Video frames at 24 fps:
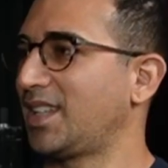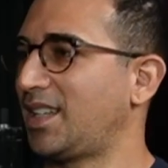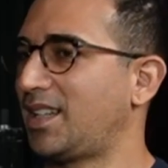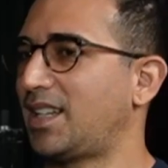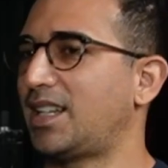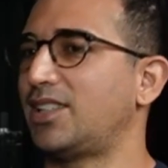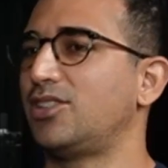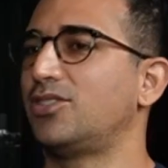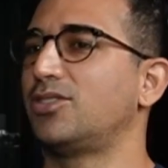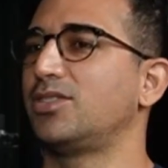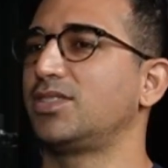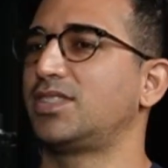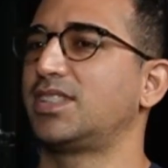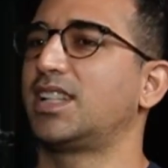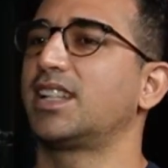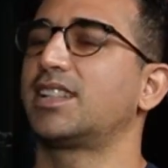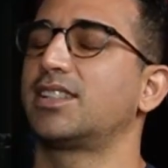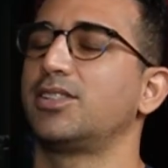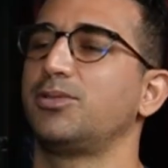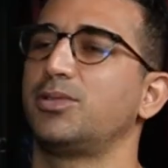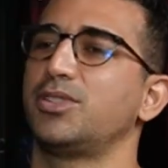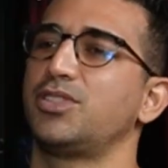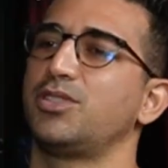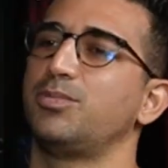I know
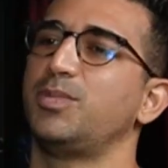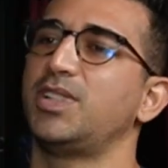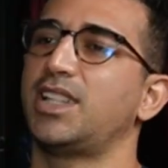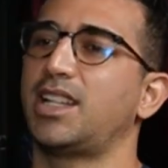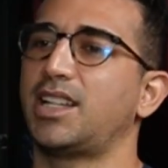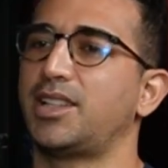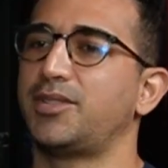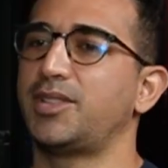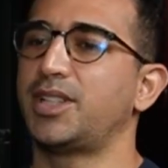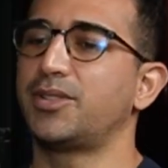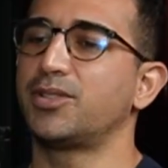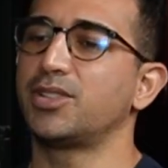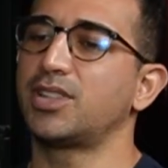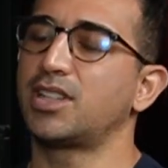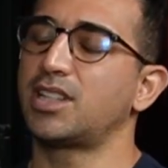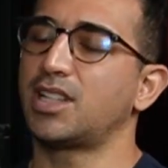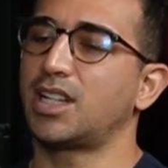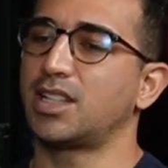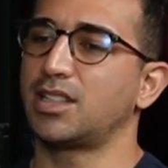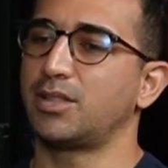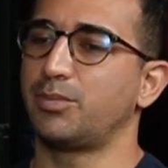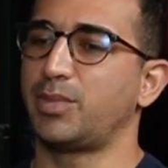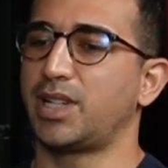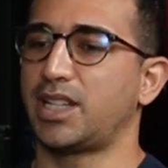exactly what you mean. I never
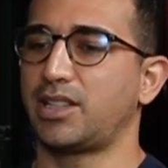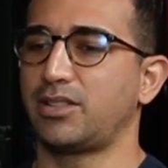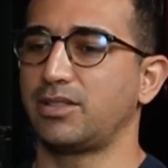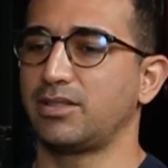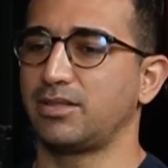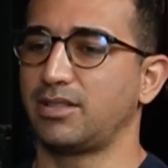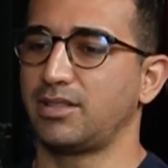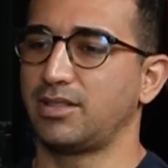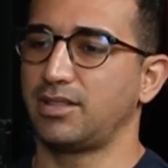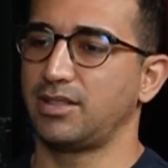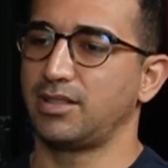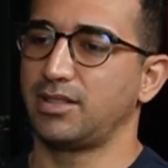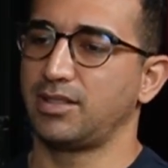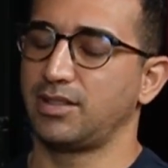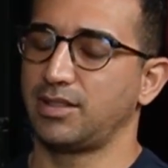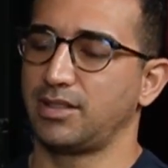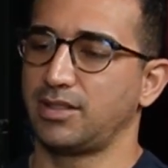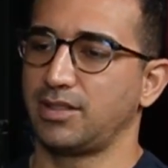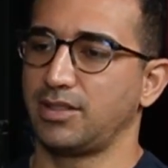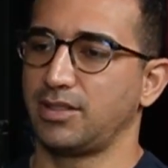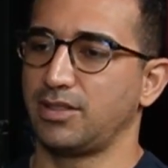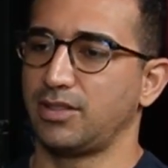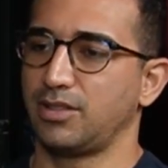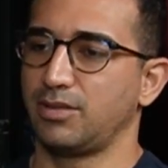thought about
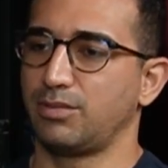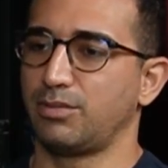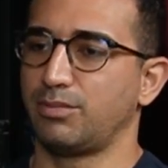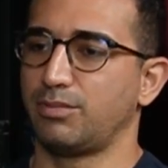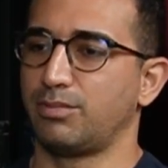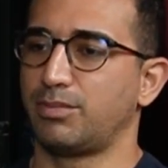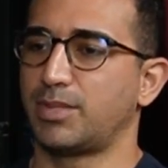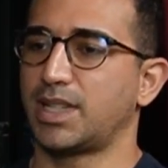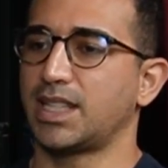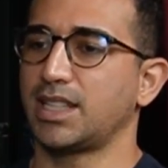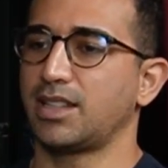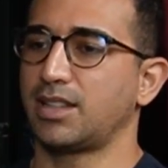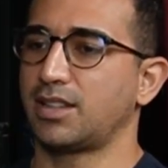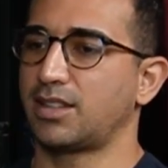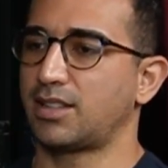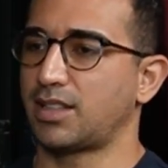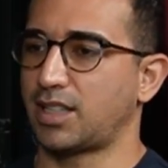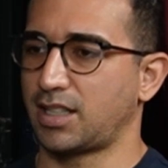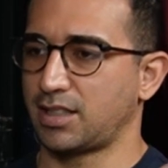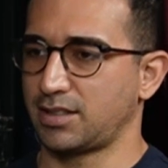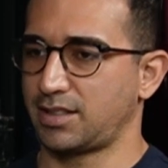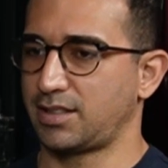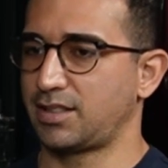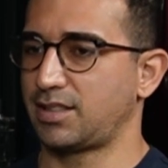my
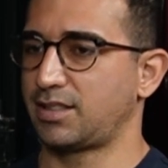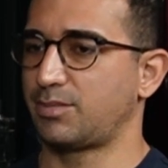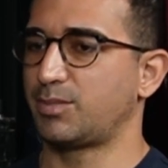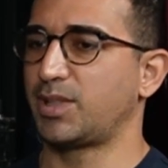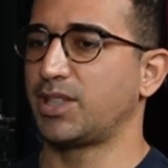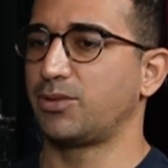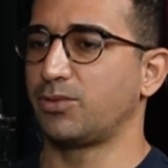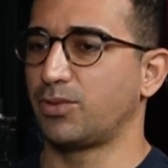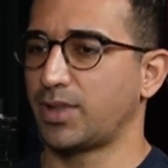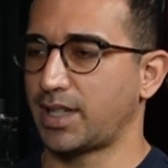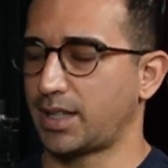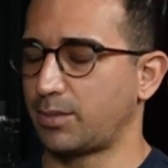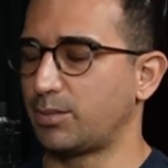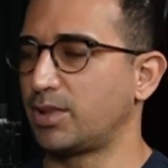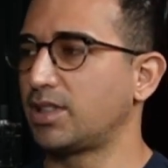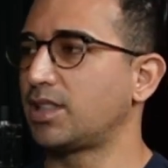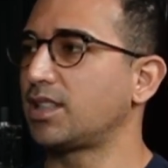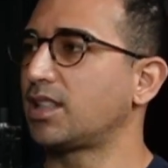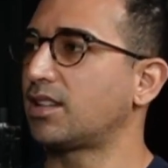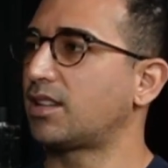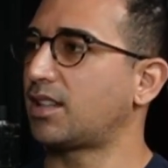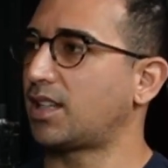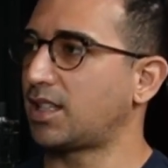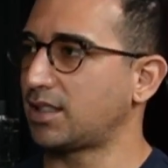thoughts, my
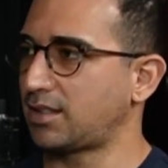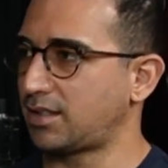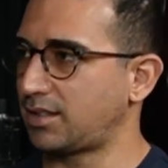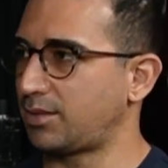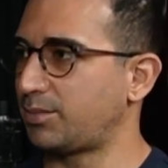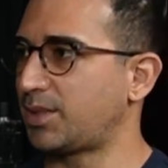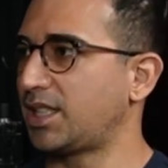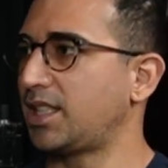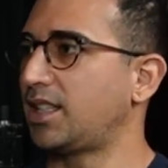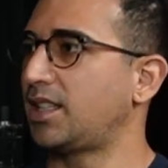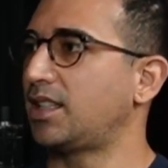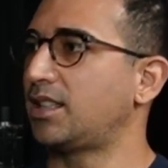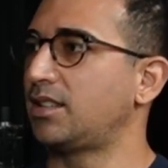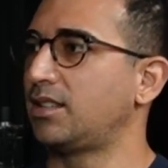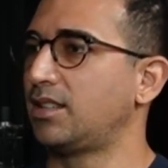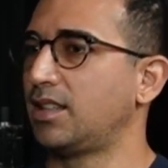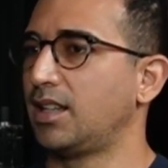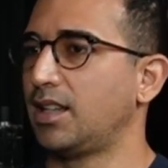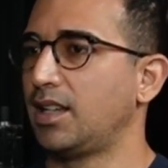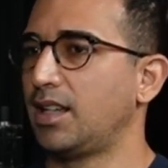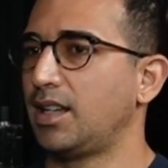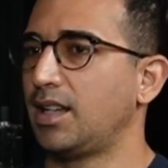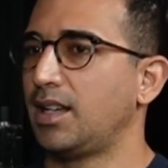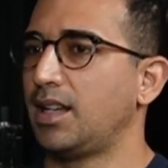rambling thoughts in my head,
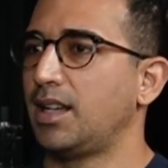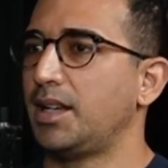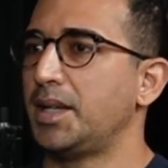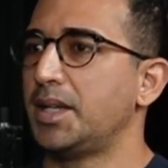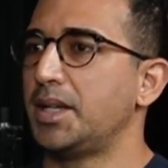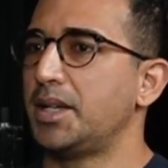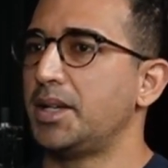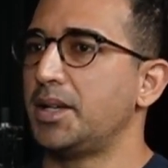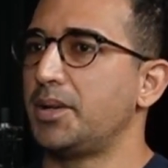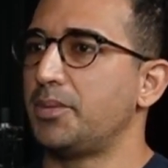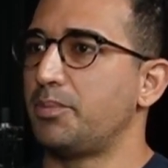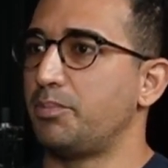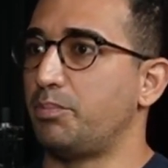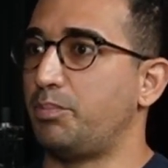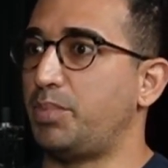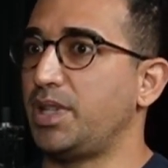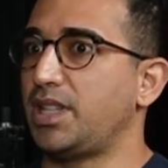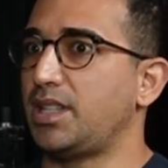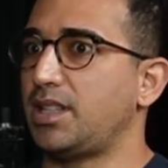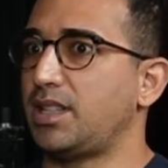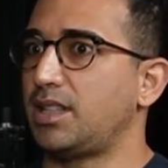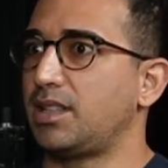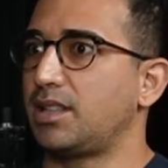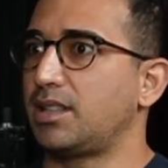
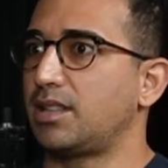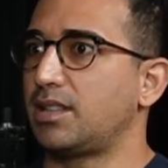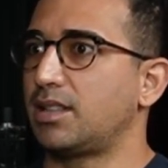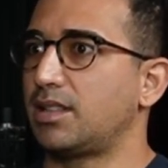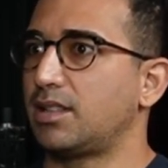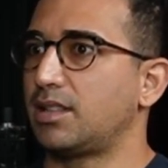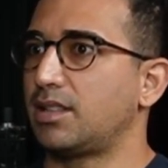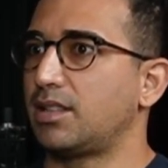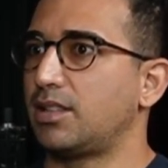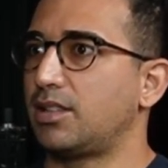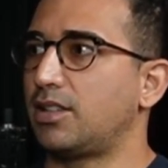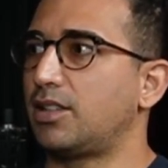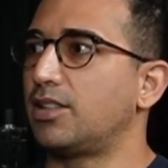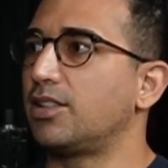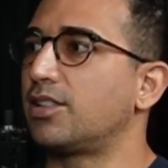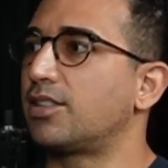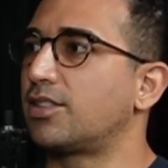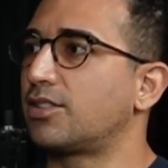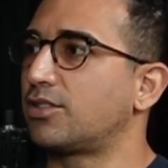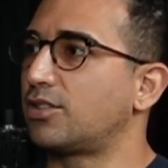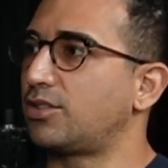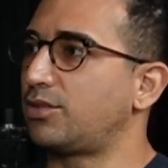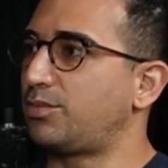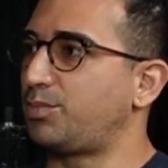being a
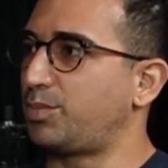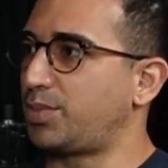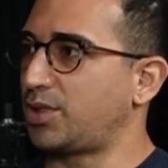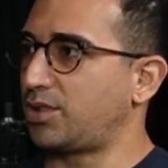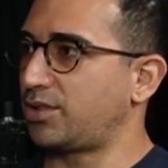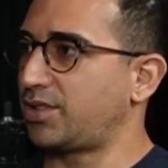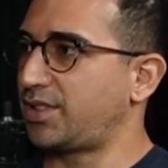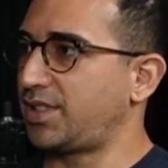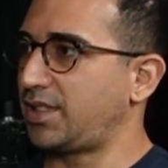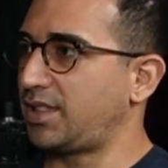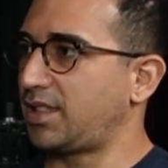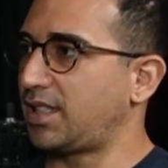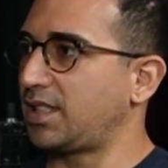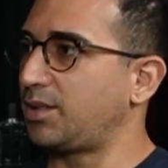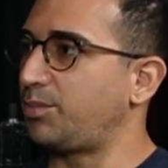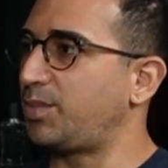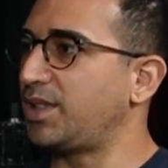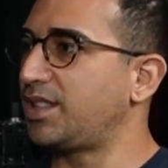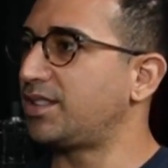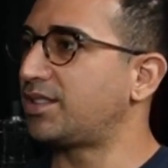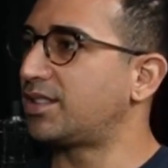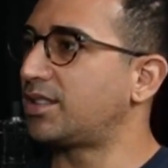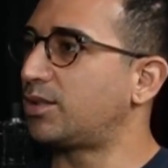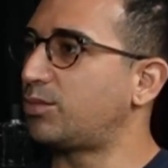third person, like
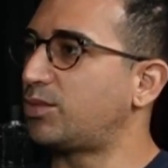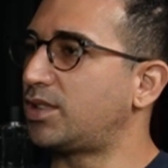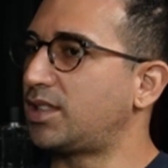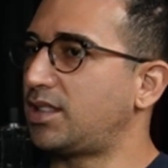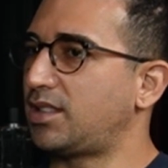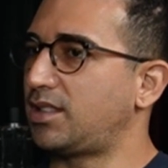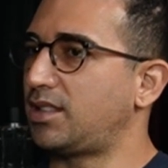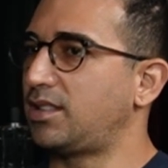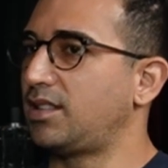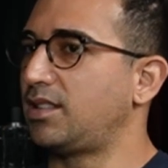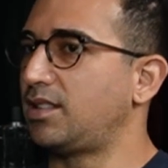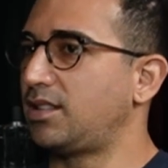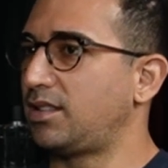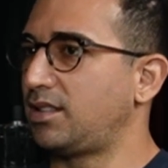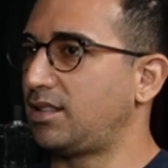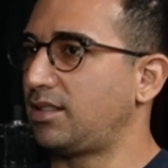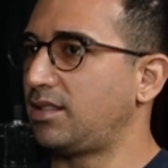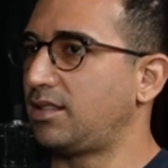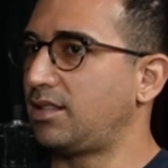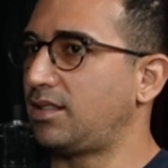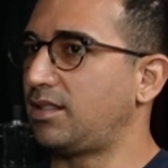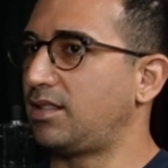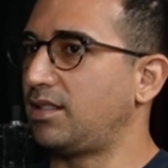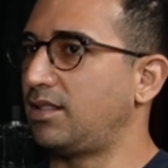being someone
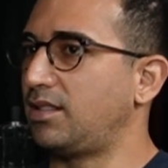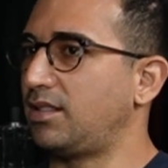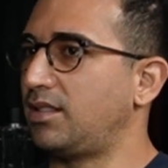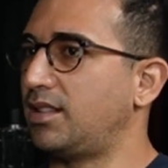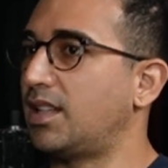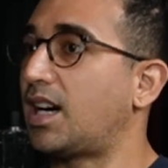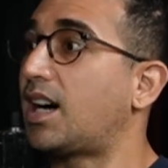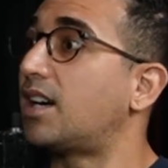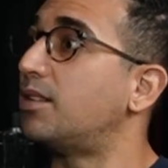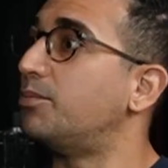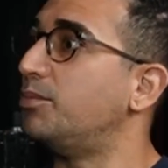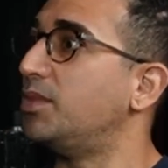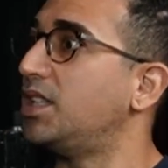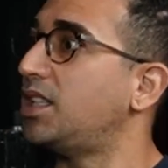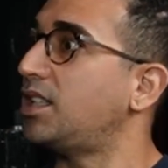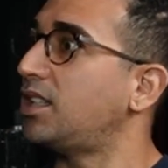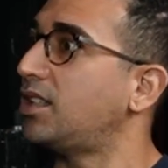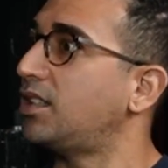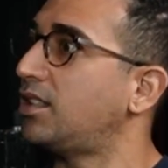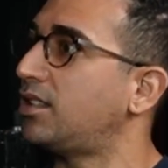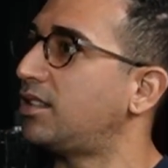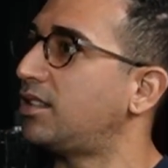not me,